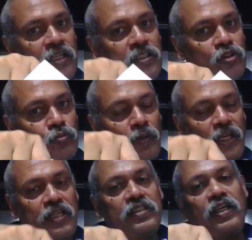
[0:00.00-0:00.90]
those
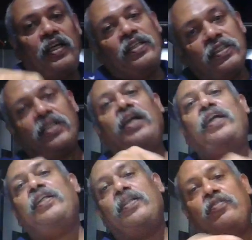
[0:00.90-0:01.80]
planes
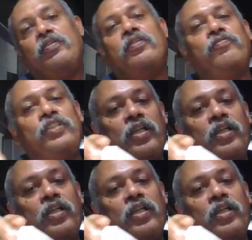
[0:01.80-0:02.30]
inside, which